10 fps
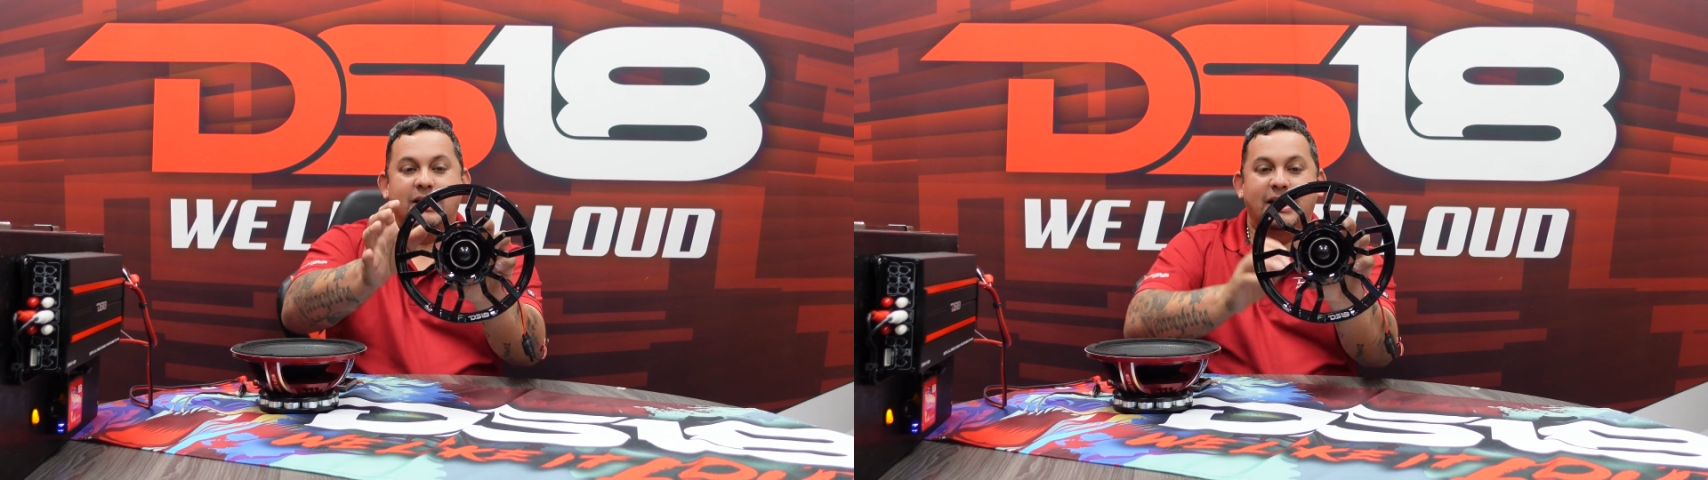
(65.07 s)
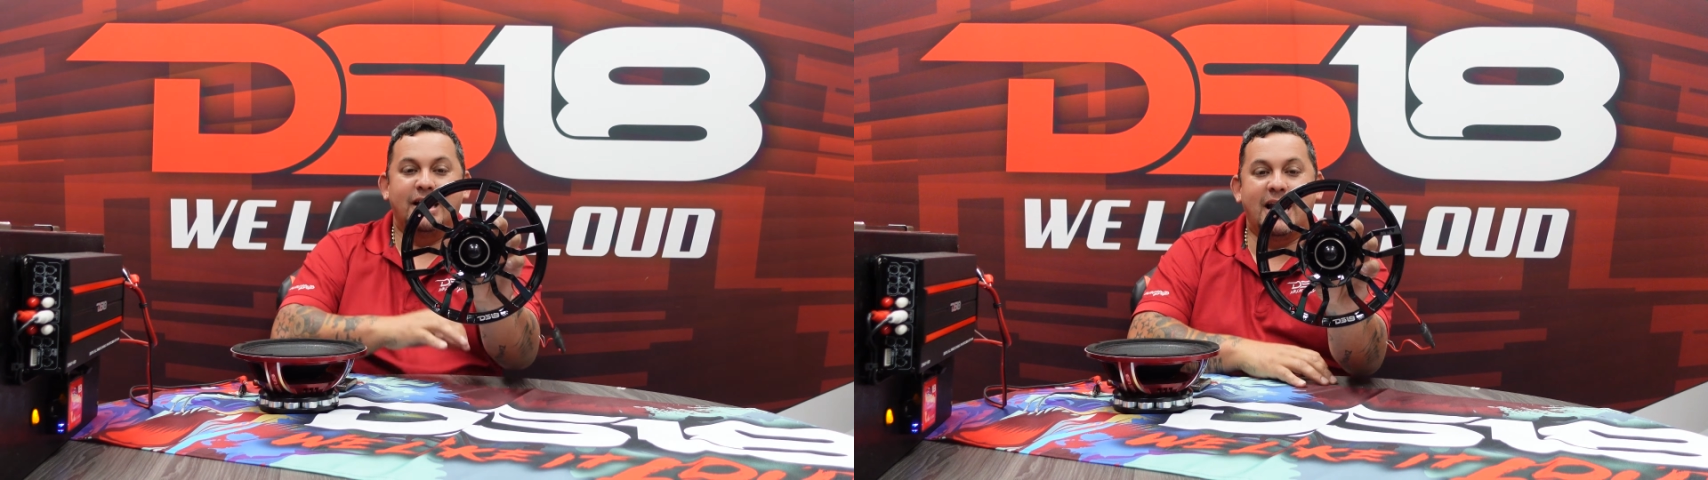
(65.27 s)

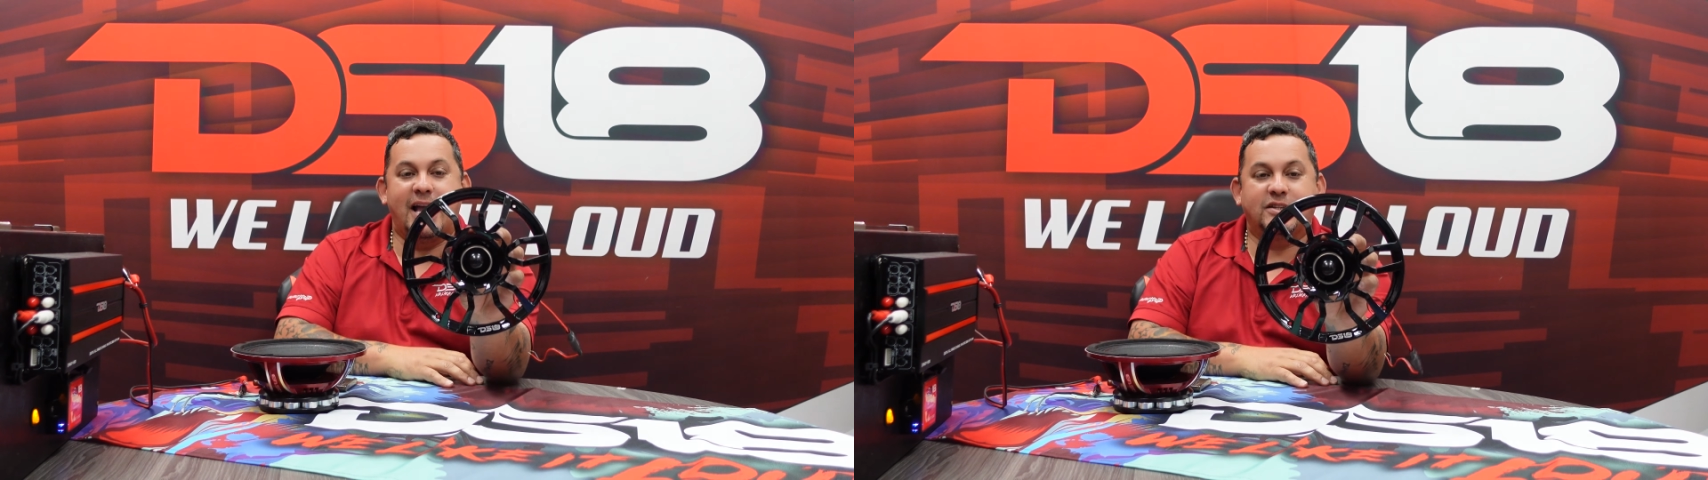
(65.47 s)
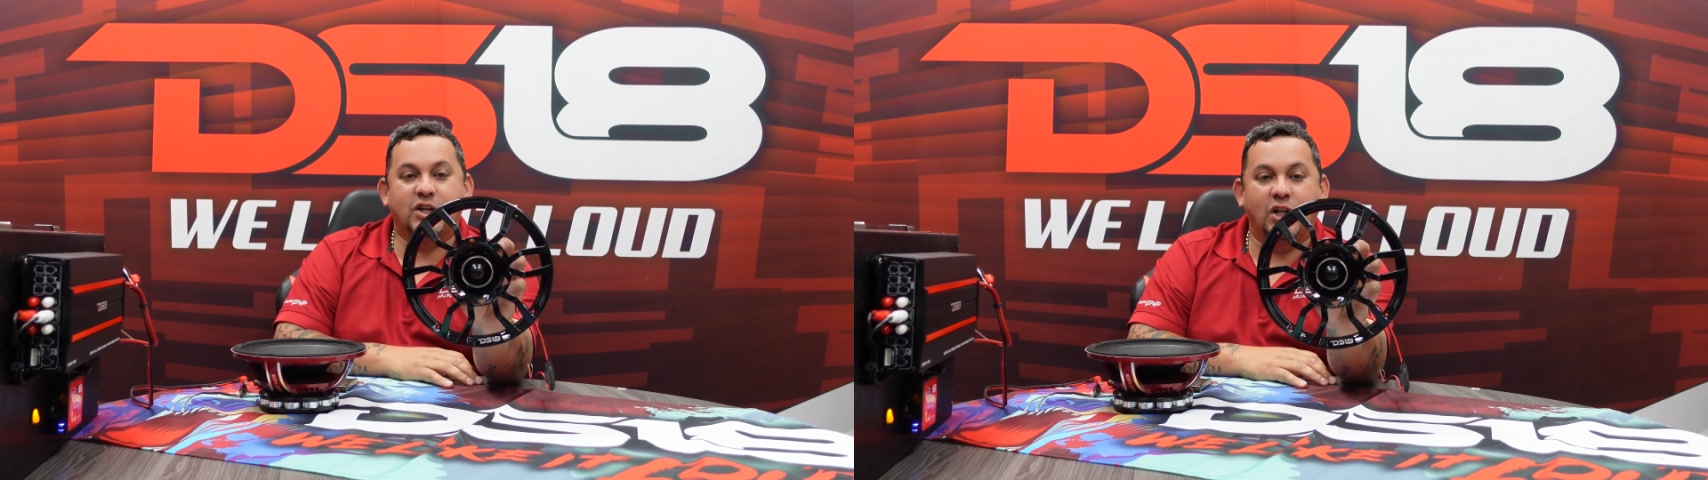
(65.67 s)

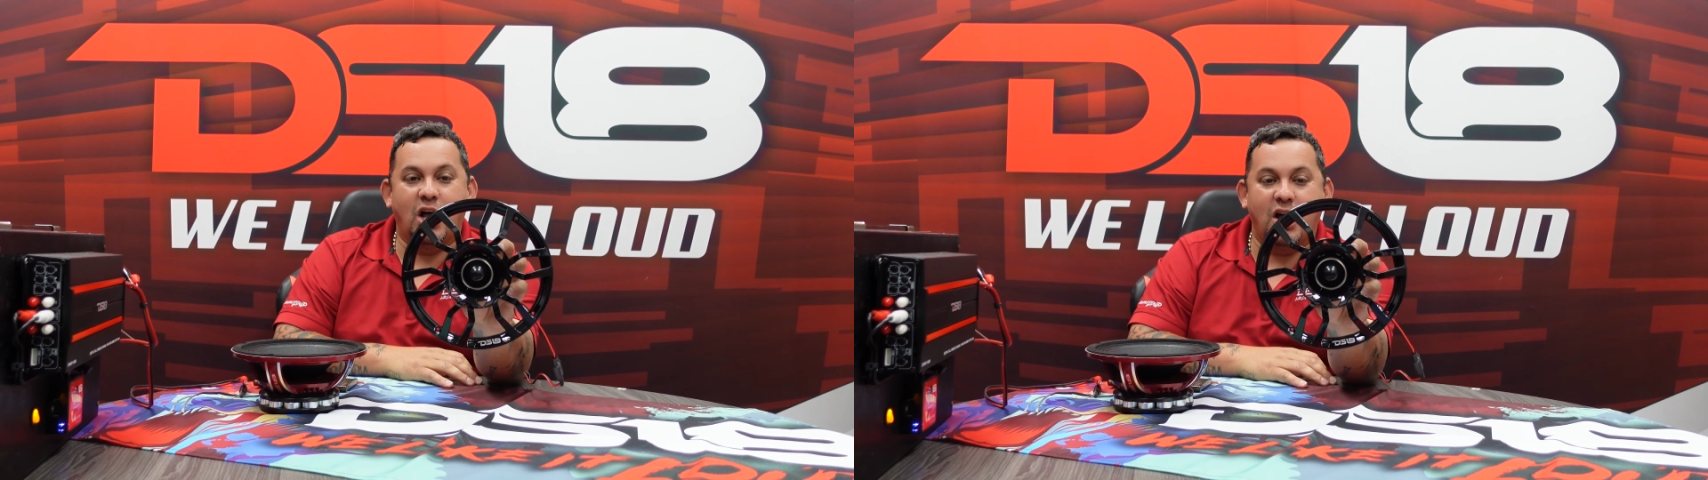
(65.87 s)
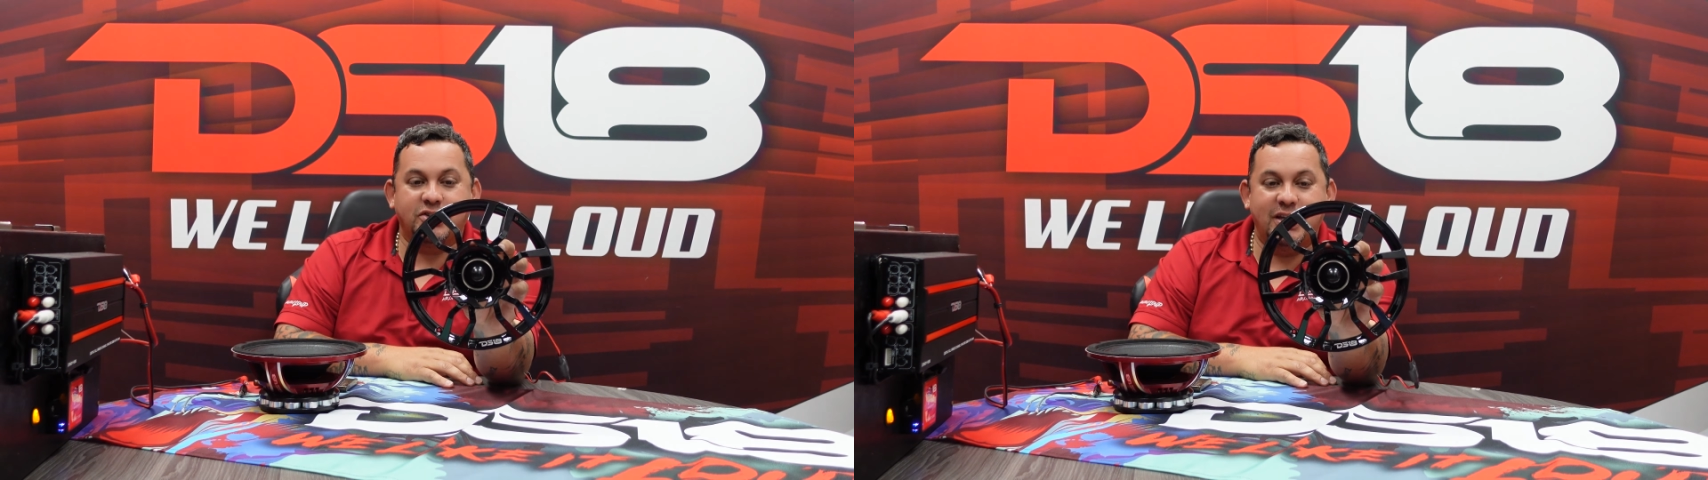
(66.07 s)
Nice
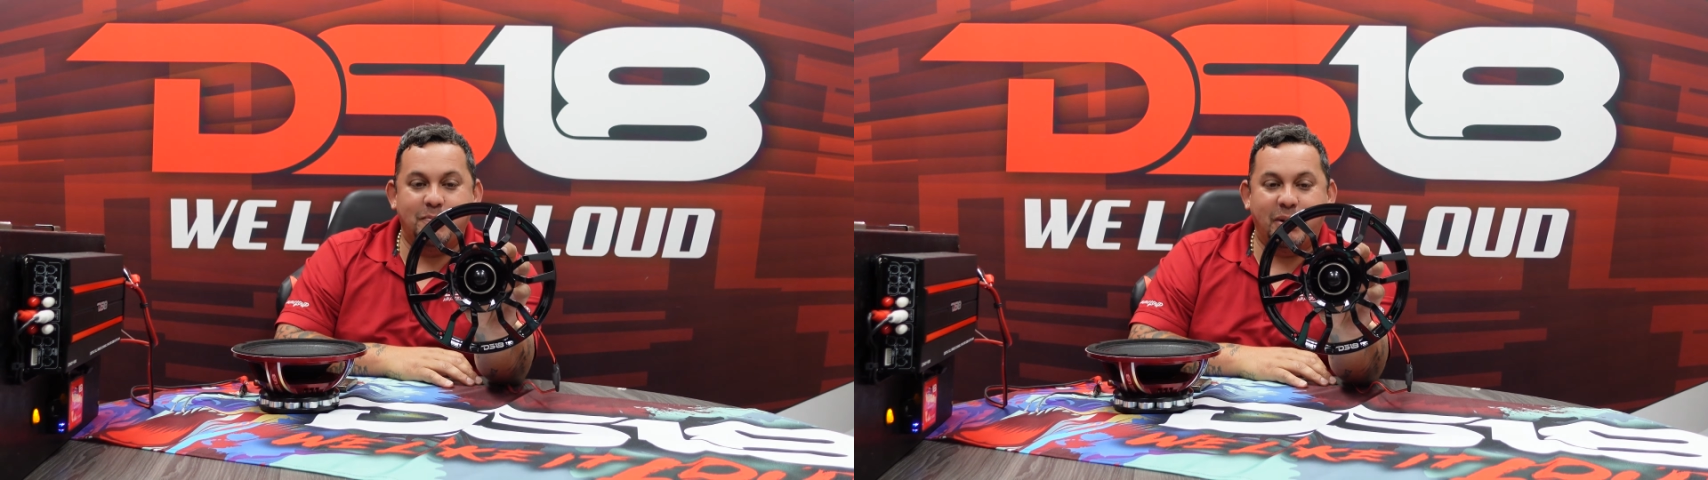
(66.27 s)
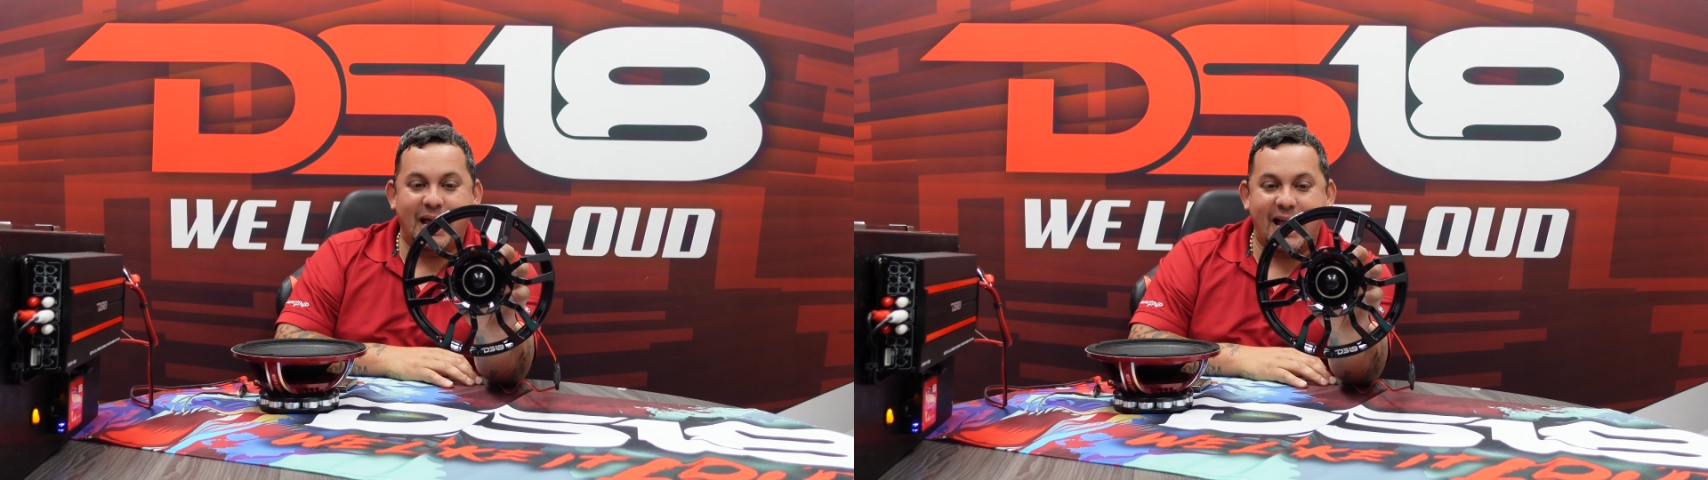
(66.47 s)
glossy
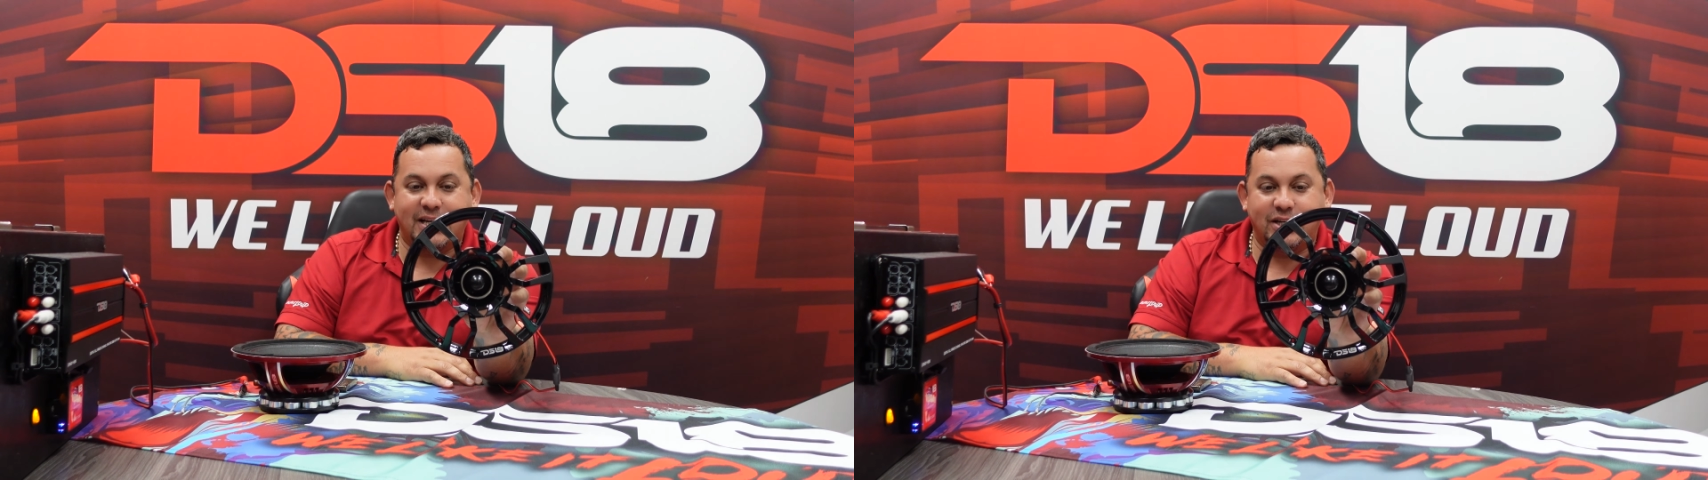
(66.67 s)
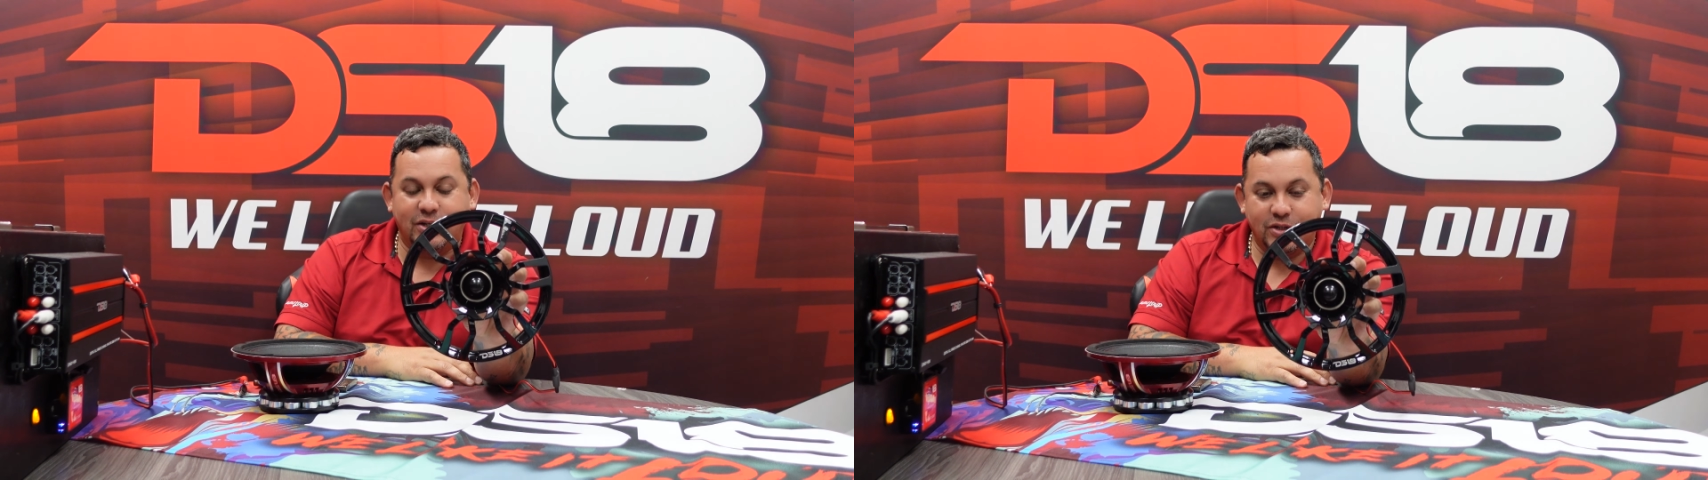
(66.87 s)
black